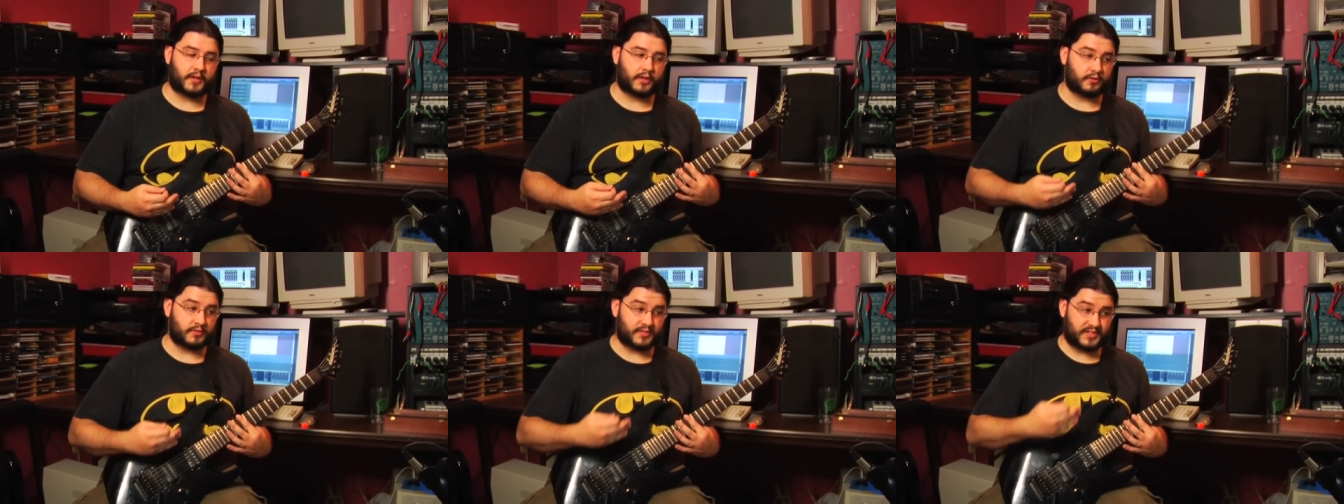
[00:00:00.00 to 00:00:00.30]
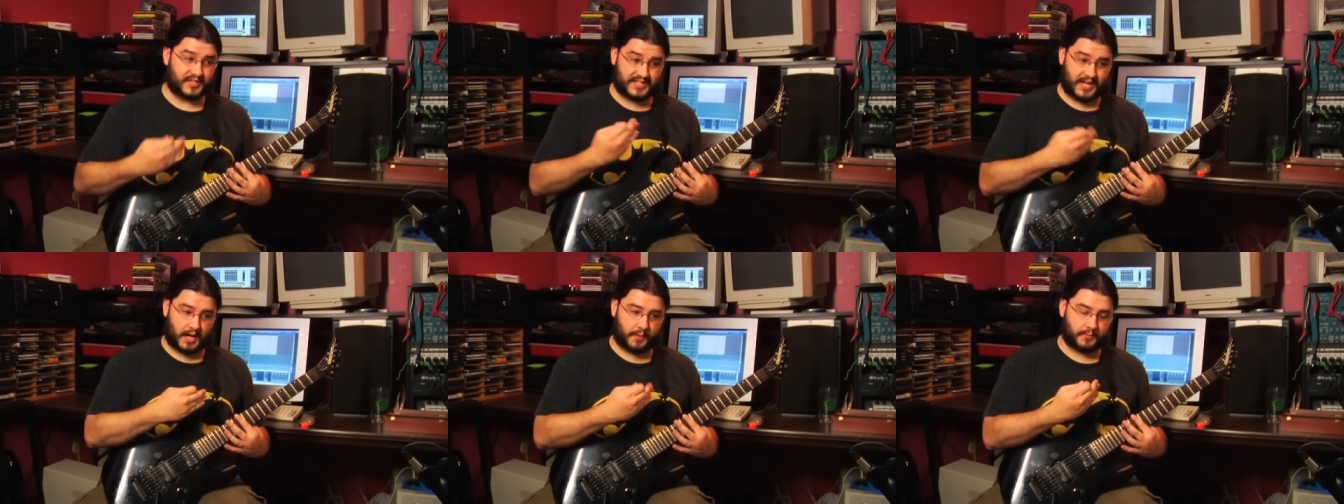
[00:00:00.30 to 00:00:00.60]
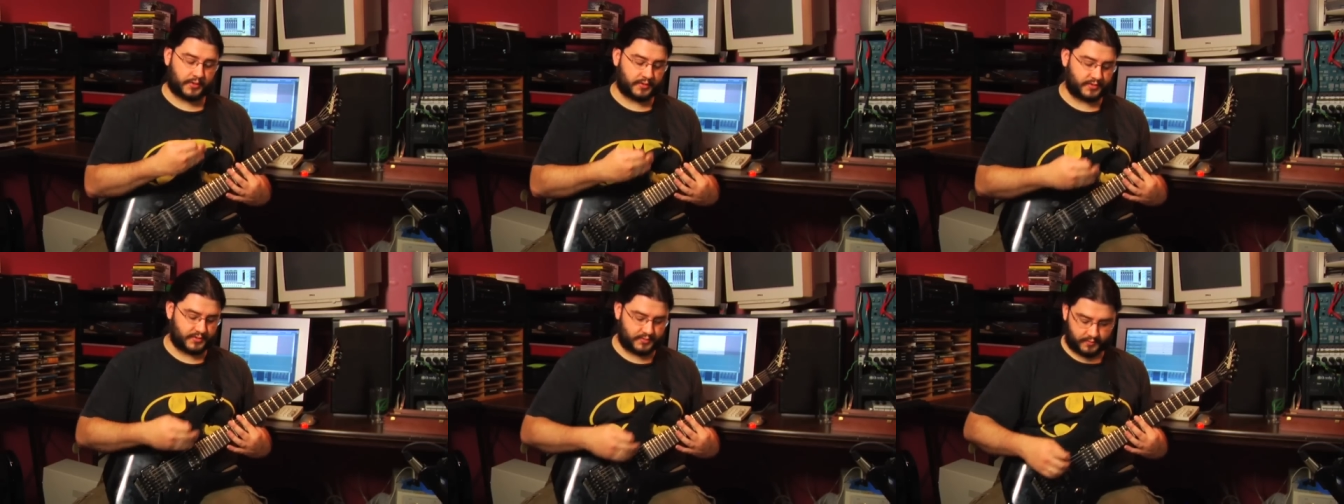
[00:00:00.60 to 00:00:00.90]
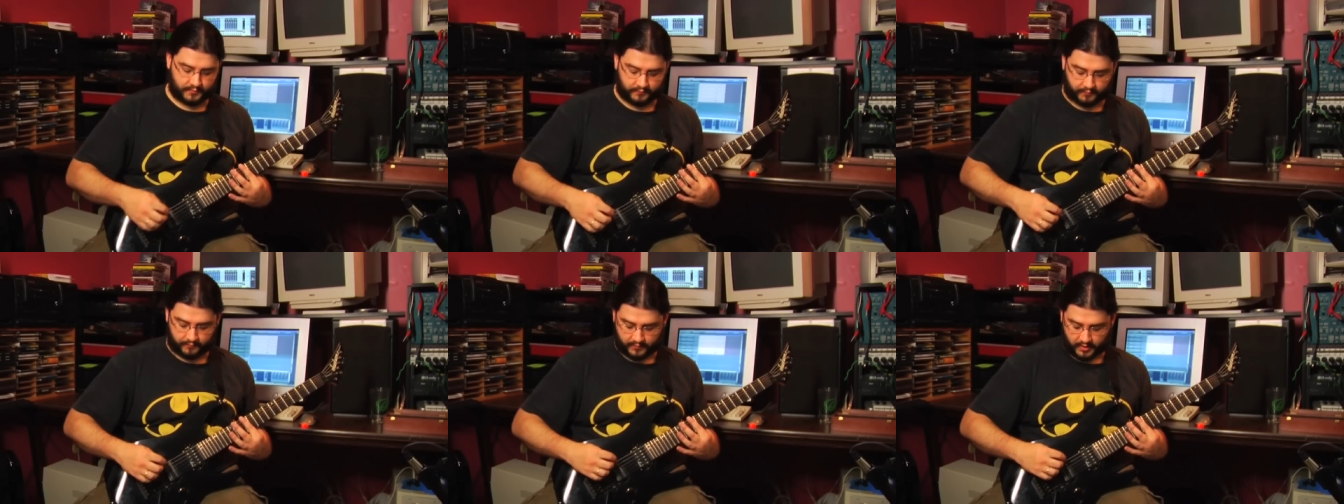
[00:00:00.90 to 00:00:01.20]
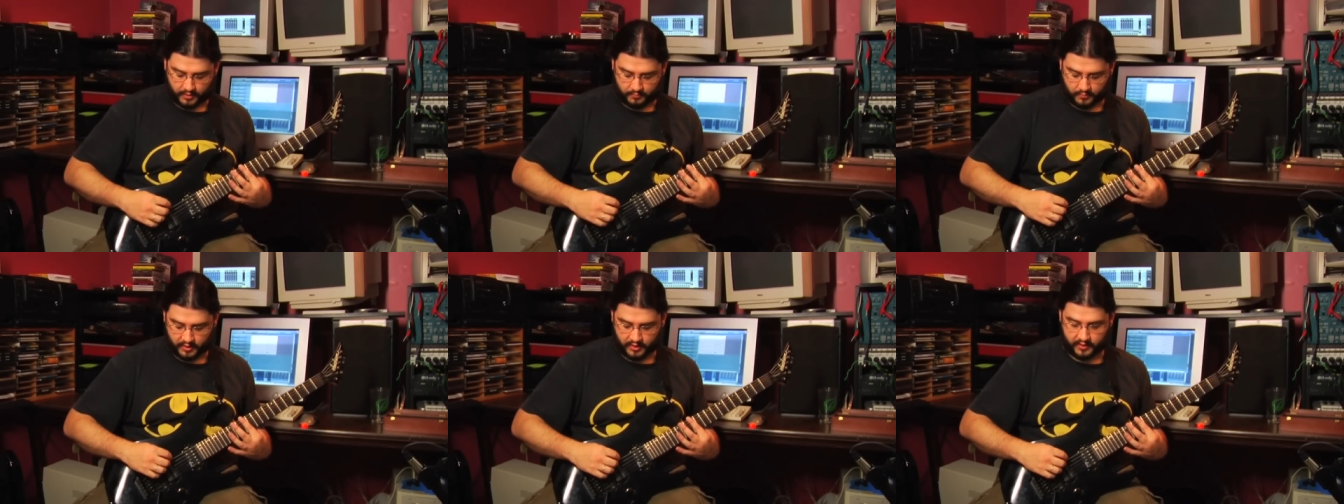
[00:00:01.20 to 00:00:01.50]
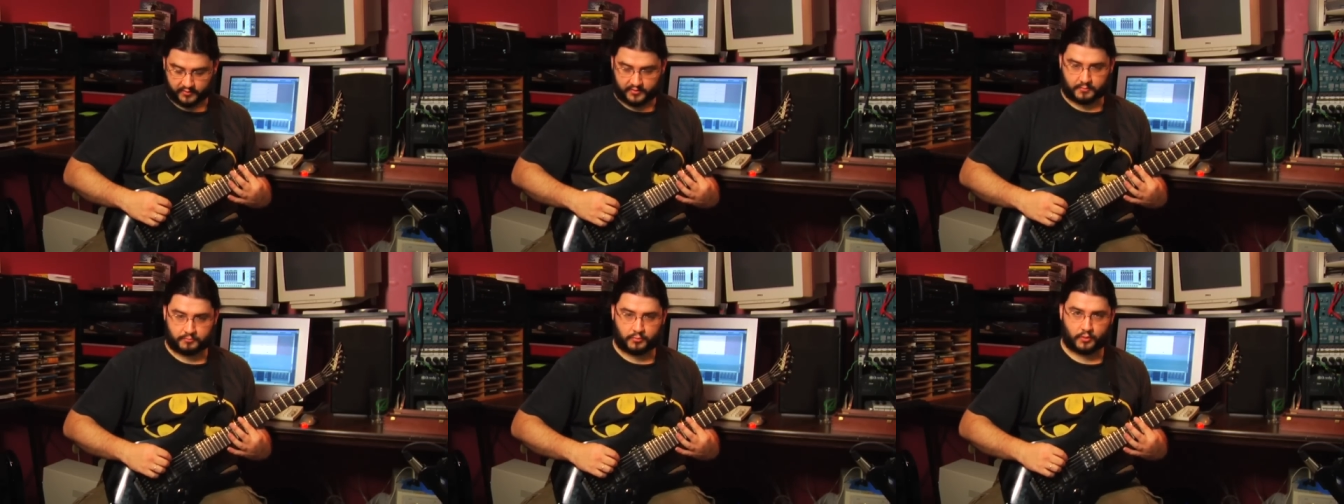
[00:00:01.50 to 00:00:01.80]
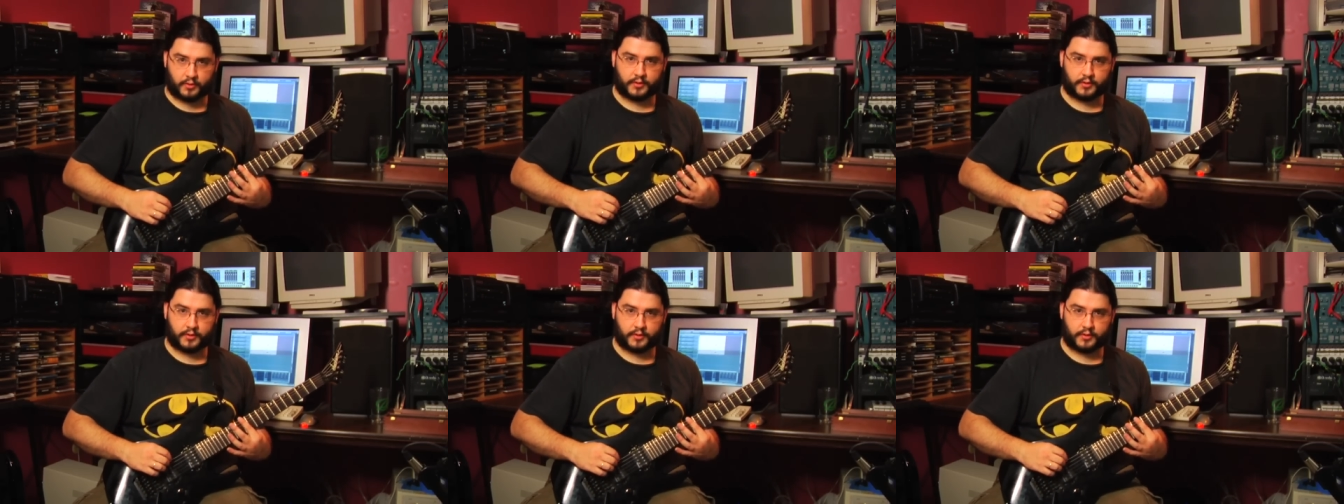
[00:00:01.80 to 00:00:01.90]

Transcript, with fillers: that you're stopping the string from vibrating at that